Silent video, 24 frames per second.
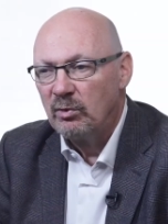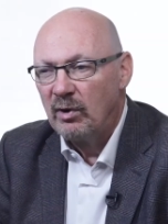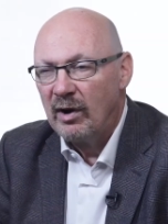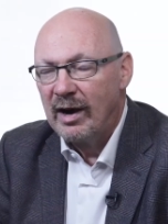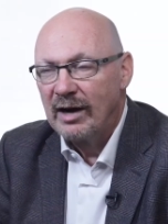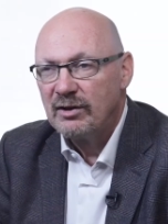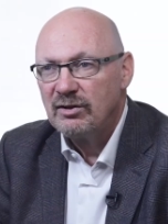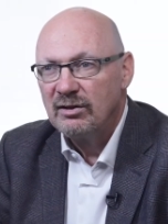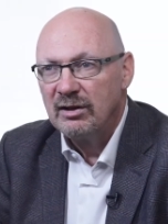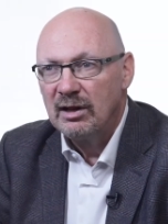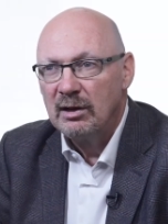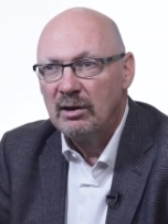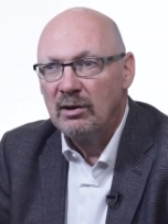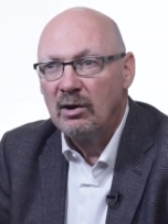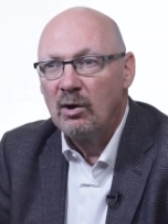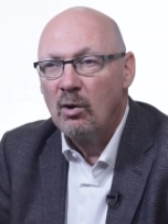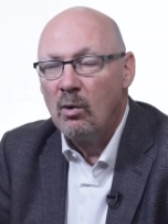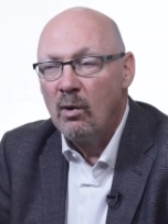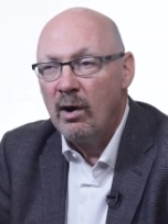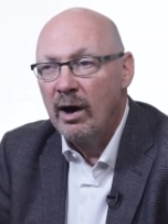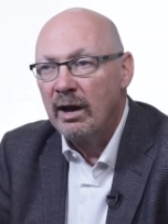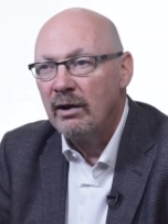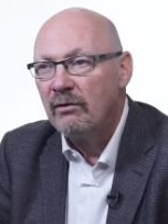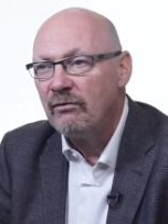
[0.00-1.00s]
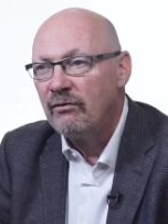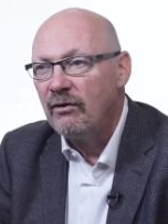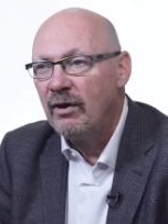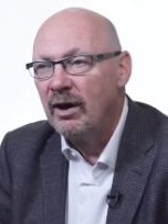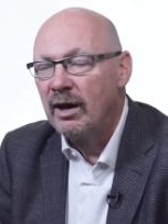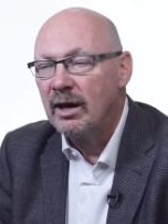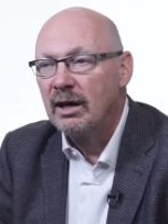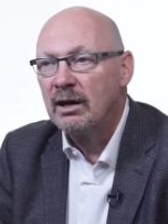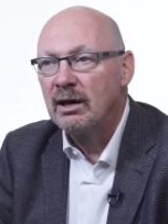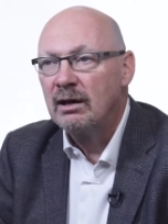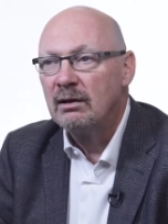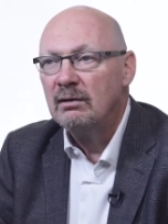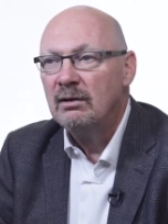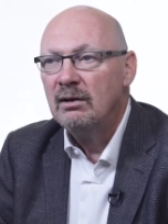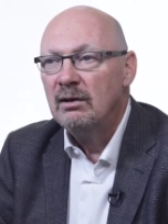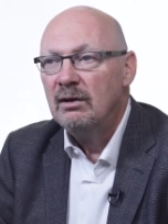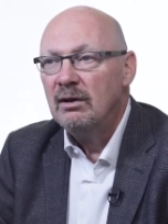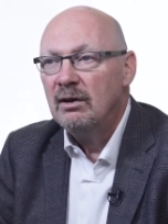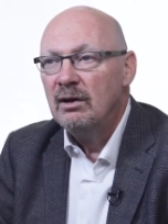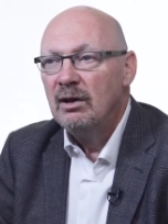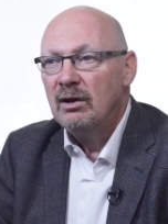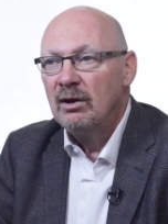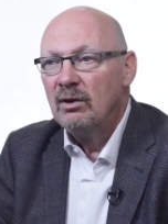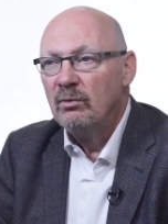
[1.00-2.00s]
we're actually quantifying
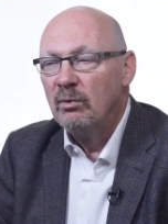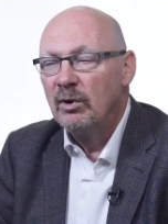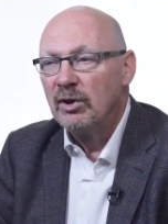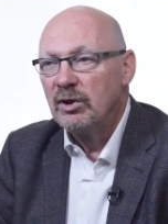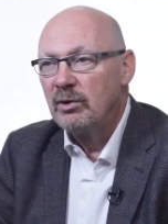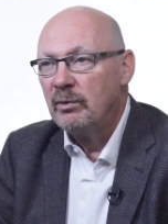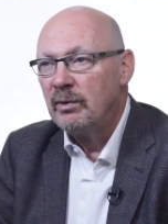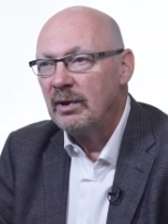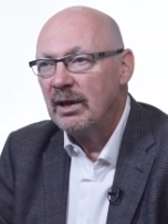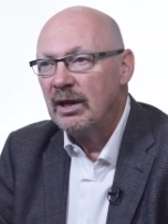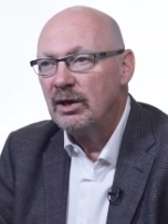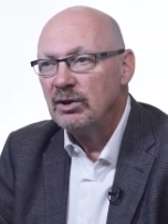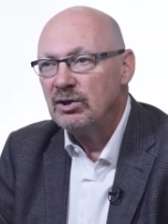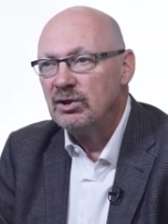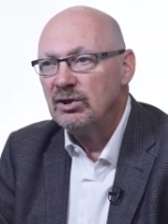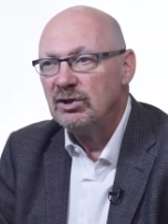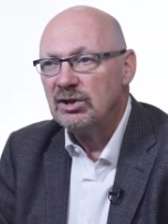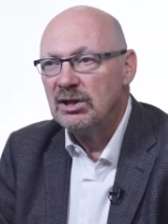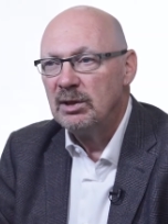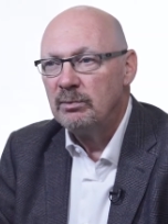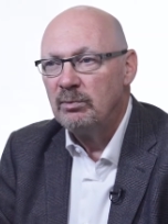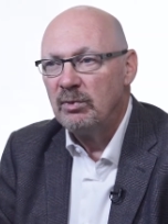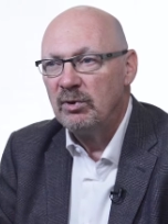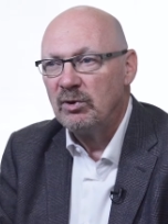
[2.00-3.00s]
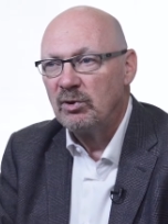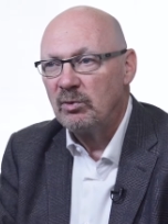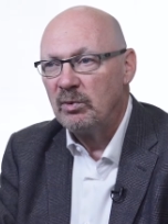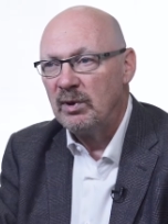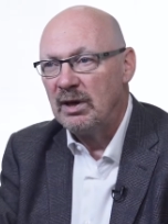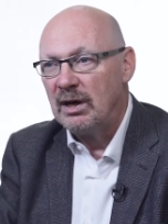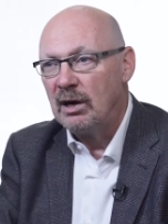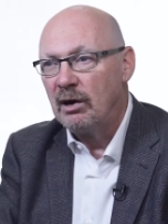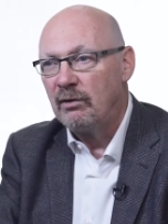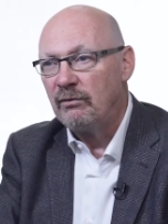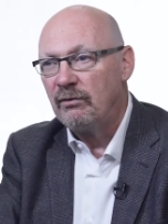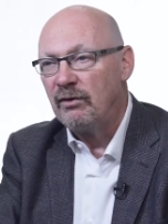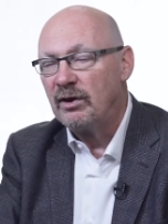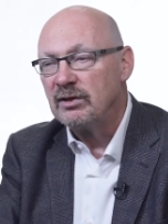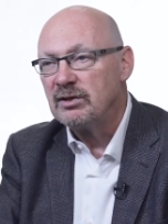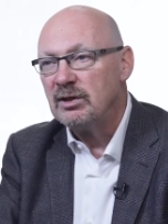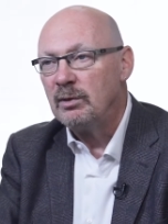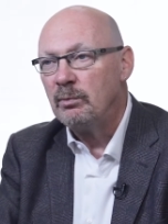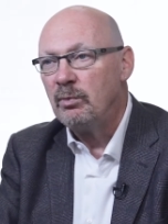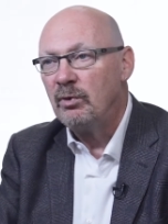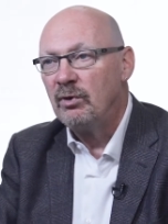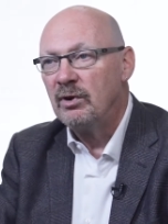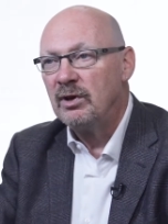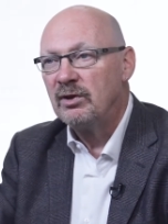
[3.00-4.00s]
what the relationship between our
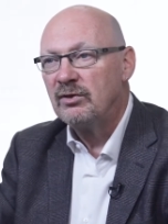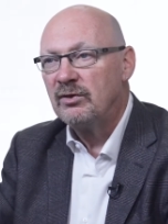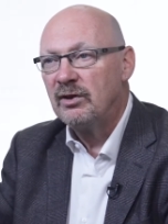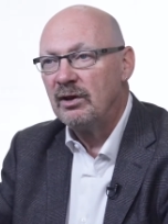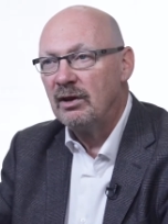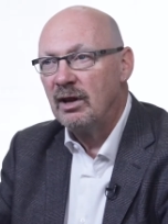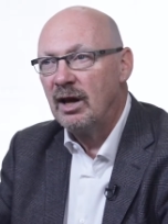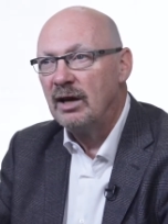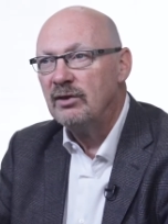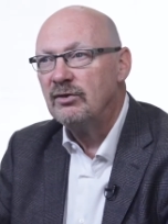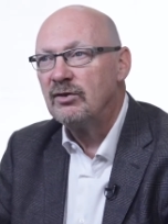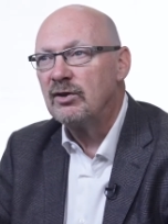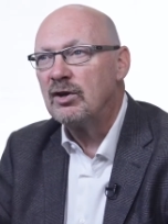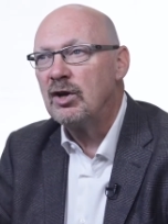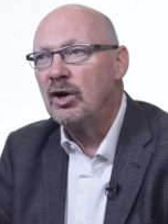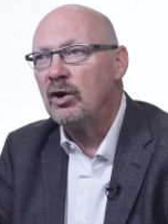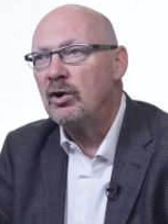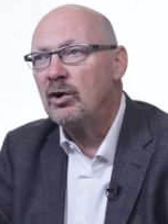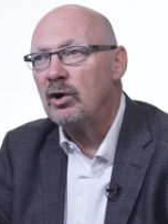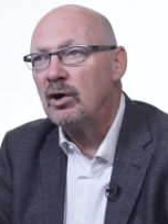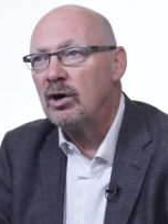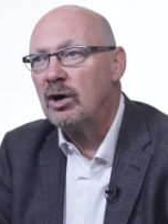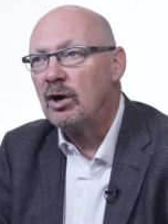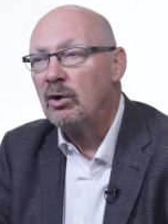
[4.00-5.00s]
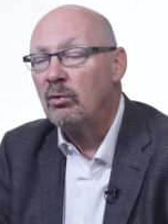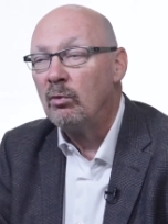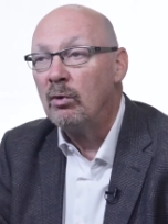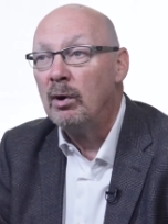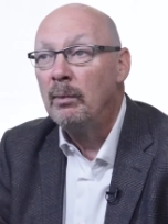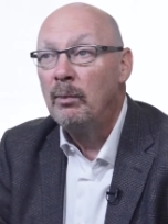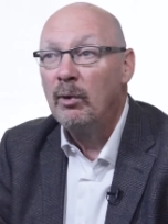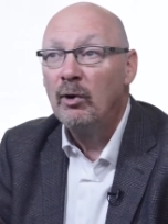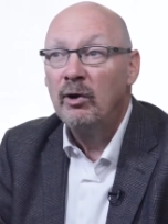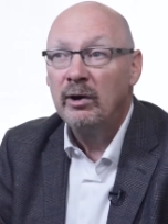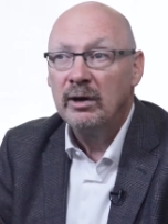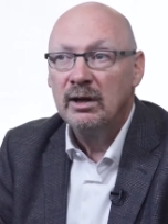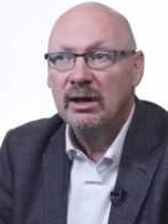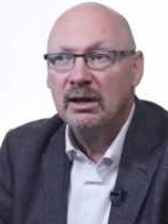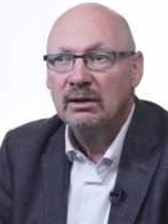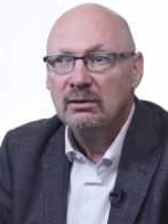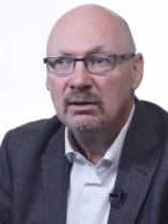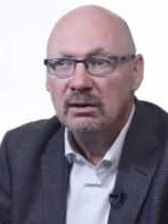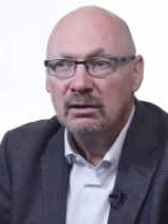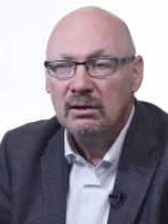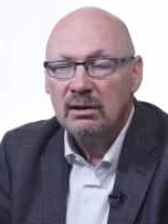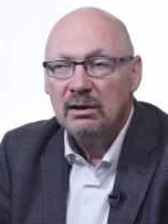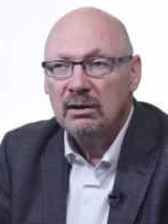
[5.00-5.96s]
function points and lines of code are. We're pertinent.